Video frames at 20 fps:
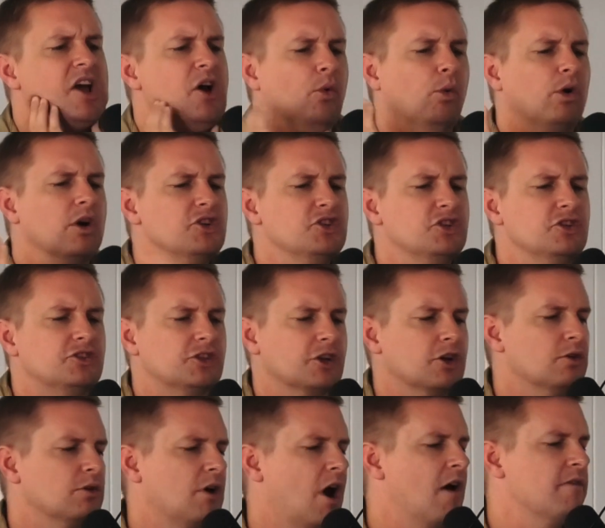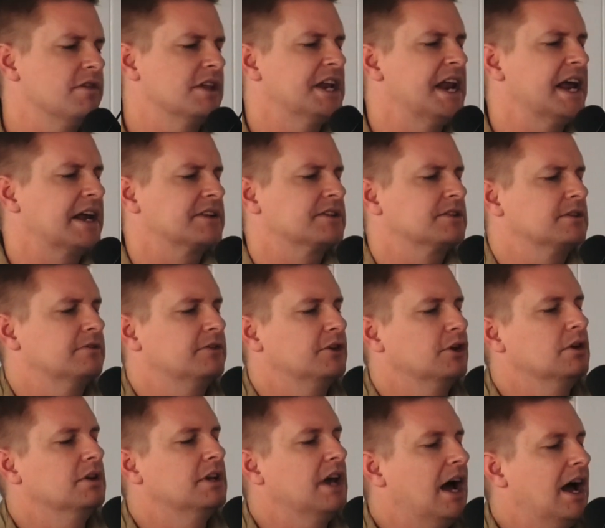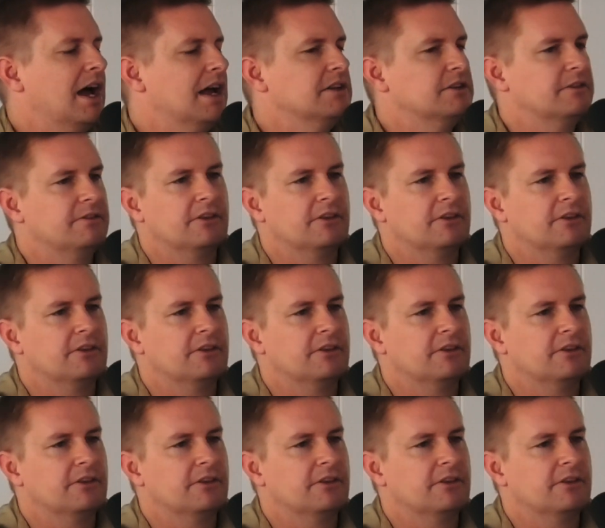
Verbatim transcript: What did you do over the next few days,